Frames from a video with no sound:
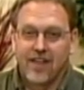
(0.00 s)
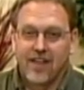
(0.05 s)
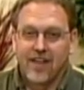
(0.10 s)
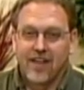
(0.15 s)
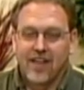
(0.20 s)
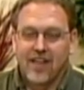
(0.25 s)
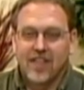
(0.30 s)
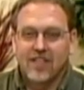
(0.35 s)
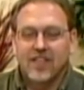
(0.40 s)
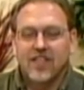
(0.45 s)

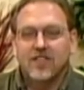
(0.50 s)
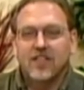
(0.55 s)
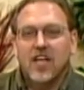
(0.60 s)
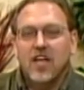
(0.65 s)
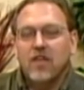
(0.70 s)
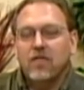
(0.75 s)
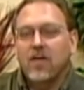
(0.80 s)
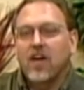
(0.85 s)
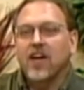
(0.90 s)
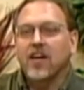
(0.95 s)
He says,
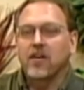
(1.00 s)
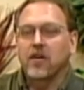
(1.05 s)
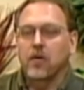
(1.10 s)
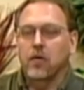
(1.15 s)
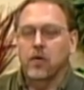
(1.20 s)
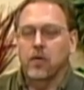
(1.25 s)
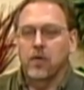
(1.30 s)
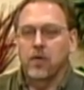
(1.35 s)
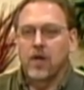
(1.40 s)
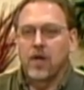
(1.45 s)
if I
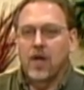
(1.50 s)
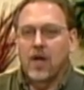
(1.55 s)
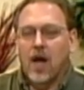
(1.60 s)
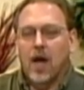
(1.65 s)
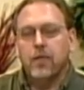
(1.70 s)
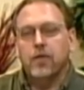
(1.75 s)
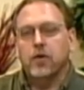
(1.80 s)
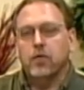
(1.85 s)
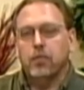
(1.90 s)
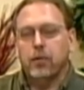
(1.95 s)
go,
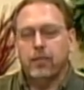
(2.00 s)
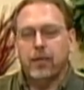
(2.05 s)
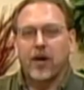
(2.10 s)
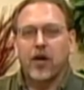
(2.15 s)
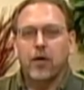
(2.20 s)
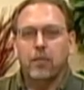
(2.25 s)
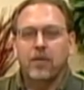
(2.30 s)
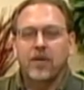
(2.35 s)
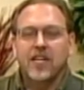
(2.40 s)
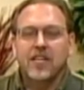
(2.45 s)
I'm going to prepare
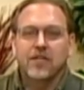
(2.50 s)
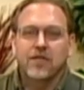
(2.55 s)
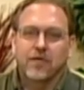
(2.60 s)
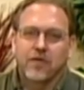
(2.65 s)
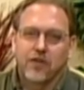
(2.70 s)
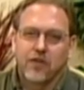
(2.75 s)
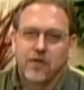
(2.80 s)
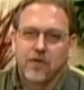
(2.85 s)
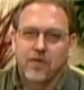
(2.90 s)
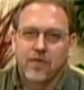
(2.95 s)
a place for
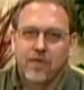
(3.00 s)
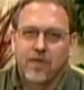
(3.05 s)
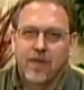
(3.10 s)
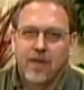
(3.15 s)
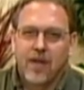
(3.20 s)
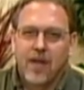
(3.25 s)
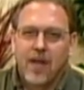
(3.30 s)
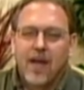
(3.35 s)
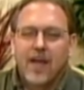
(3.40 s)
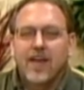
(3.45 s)
you.
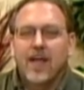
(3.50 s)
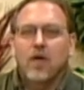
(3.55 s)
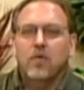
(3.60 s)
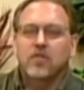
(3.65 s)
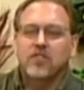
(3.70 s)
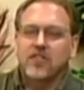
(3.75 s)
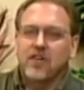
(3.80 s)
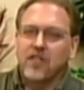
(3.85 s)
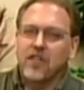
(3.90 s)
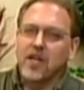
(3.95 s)
Now, I
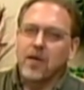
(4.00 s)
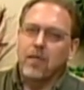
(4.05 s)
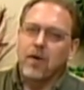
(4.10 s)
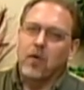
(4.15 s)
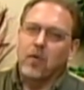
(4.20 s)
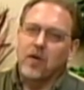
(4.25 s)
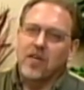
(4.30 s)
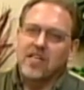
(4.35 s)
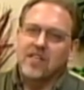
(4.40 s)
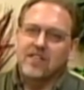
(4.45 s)
want you to think about
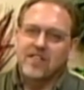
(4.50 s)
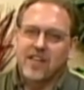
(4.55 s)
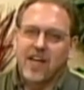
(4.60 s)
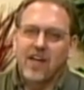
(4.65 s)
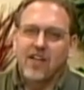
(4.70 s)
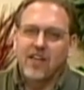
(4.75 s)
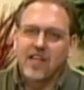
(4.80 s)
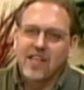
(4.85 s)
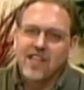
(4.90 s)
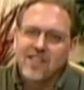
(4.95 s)
what he's
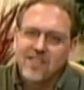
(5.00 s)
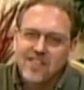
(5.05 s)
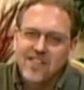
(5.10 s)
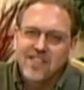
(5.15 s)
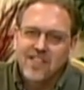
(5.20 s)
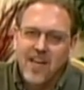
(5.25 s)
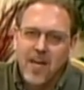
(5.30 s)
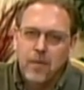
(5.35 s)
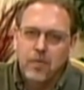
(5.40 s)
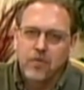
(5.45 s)
telling his
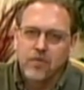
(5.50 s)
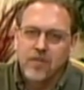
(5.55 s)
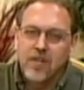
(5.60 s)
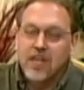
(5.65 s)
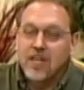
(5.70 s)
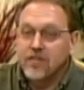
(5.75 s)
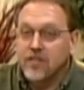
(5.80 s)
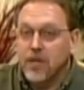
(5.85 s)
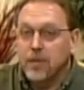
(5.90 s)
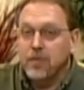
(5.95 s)
disciples,
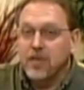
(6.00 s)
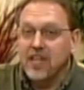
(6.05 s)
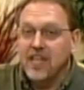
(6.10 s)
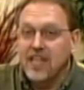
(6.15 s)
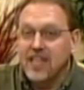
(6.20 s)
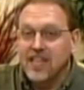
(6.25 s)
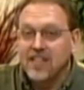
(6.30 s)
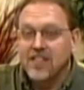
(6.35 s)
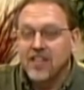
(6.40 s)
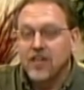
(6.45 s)
something he
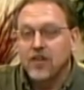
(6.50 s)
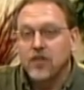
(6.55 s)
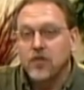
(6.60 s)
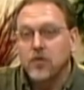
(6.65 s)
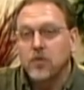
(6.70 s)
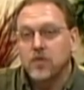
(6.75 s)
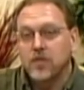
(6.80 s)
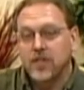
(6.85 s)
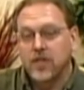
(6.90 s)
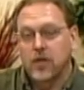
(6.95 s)
can tell
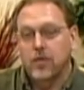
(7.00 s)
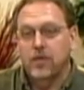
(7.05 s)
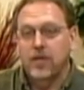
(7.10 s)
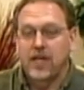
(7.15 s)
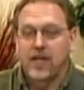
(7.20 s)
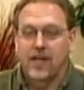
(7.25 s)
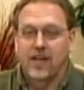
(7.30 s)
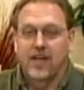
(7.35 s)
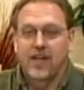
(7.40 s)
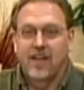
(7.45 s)
you and tell me.